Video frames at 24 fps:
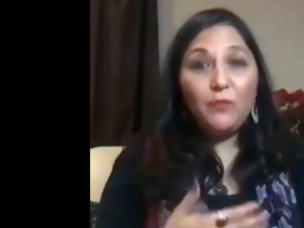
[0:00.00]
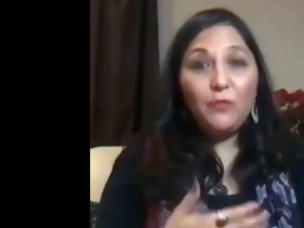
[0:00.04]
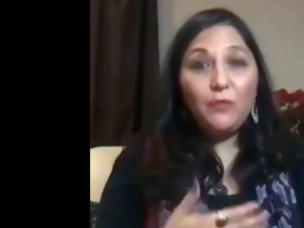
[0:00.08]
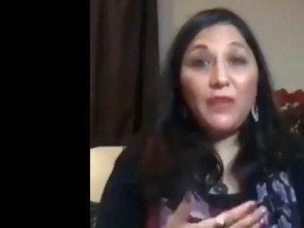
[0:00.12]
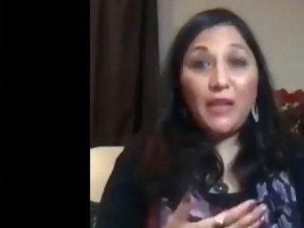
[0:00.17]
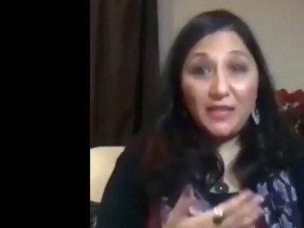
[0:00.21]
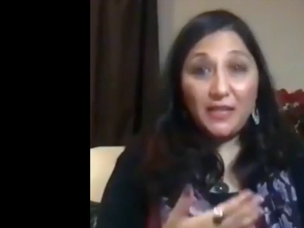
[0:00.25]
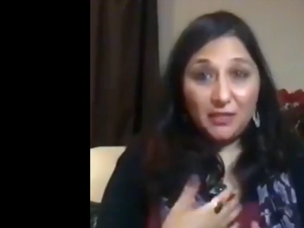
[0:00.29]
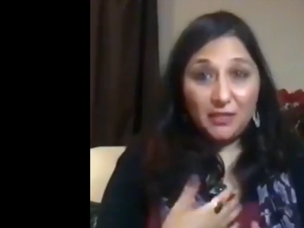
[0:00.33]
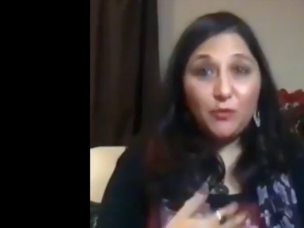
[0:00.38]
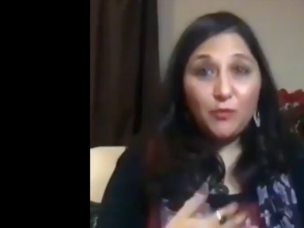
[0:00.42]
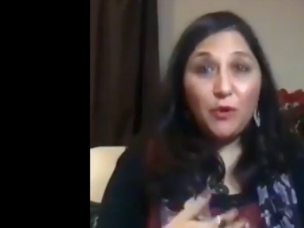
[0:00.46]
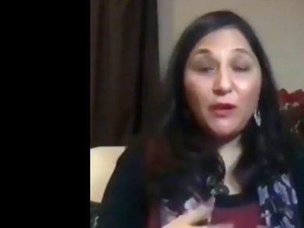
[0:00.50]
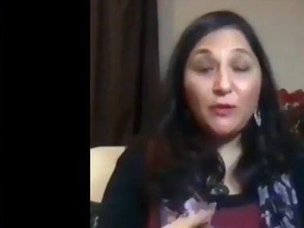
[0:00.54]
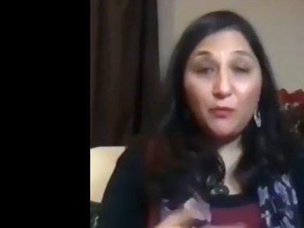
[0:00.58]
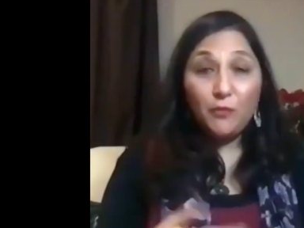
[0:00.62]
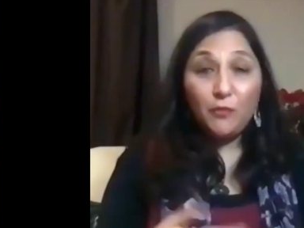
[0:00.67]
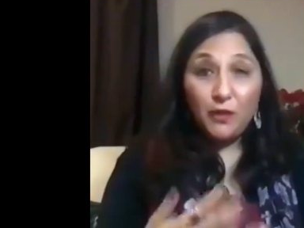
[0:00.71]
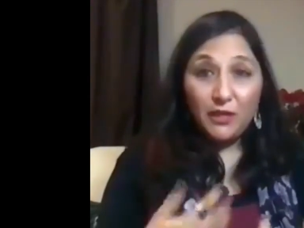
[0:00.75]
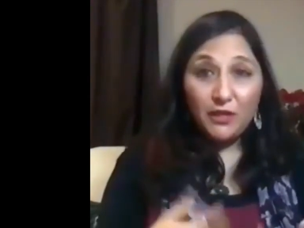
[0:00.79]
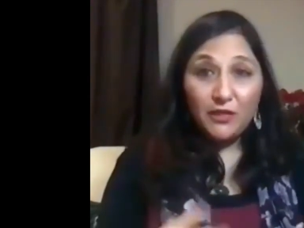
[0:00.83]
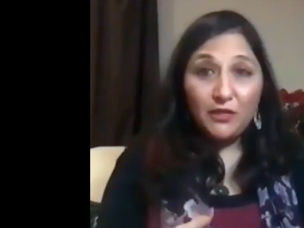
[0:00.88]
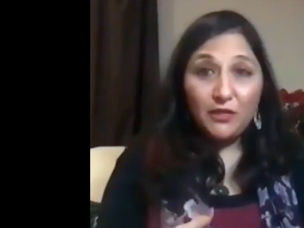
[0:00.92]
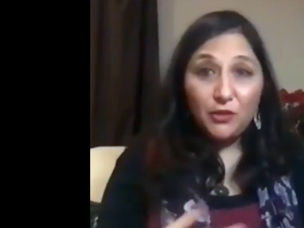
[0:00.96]
That's when
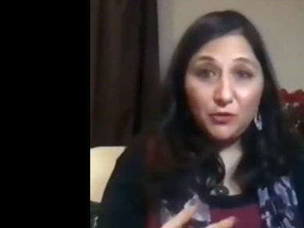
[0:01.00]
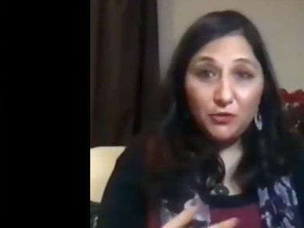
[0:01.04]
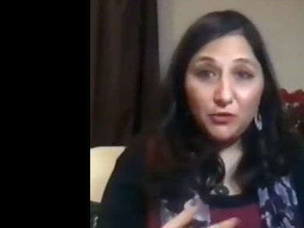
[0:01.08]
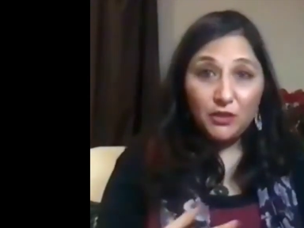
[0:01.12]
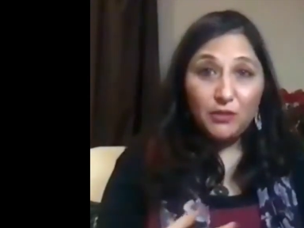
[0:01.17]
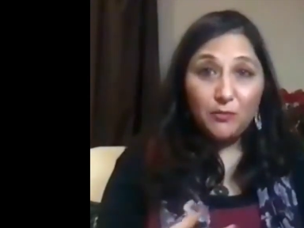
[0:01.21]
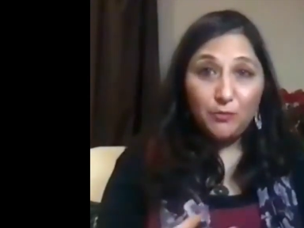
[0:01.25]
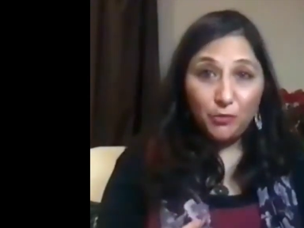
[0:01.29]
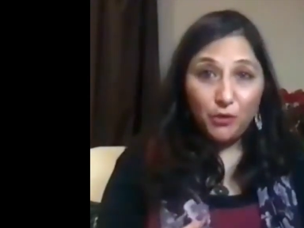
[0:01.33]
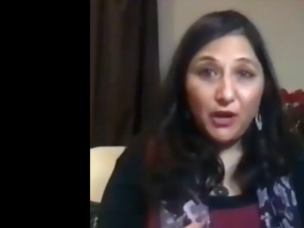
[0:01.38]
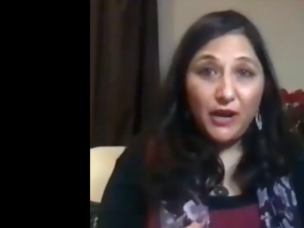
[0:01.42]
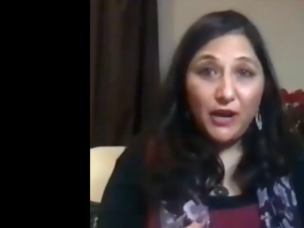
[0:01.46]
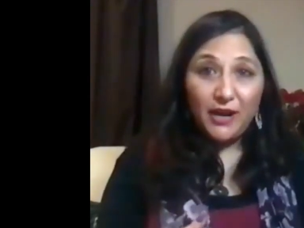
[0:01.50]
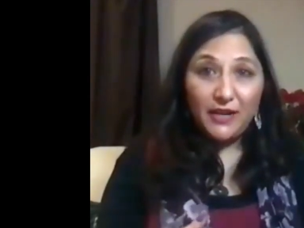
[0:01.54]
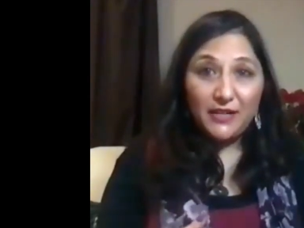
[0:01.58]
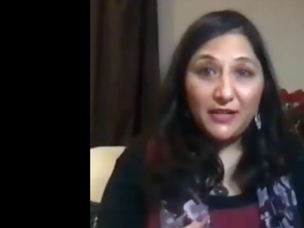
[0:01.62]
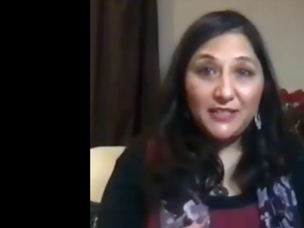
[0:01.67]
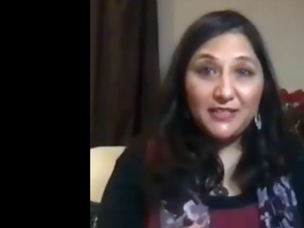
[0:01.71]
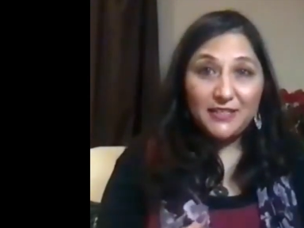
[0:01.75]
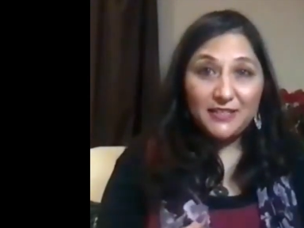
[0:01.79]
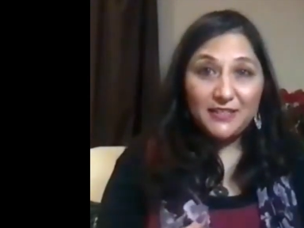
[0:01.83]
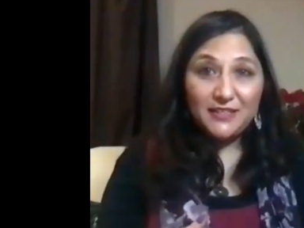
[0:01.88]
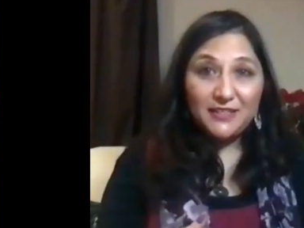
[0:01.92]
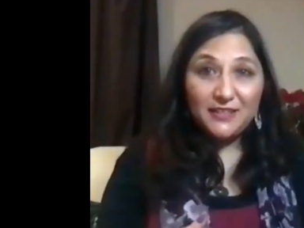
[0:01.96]
we do
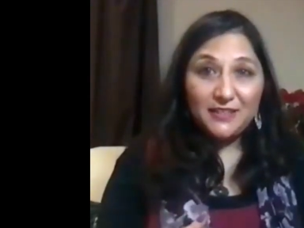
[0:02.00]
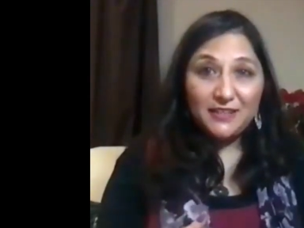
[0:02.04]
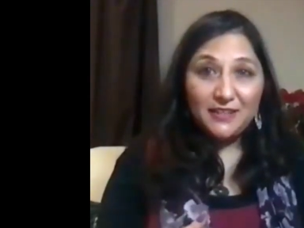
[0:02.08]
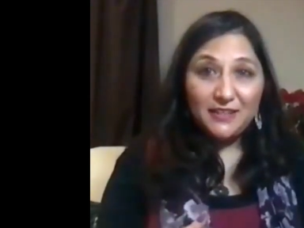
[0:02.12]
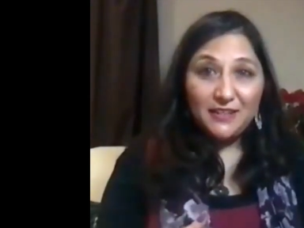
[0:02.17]
suppress.